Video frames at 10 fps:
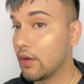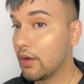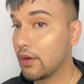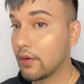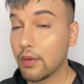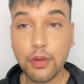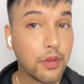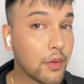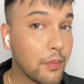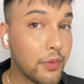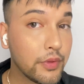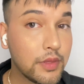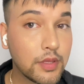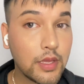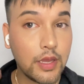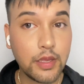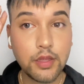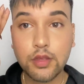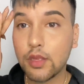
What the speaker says: on both the sides.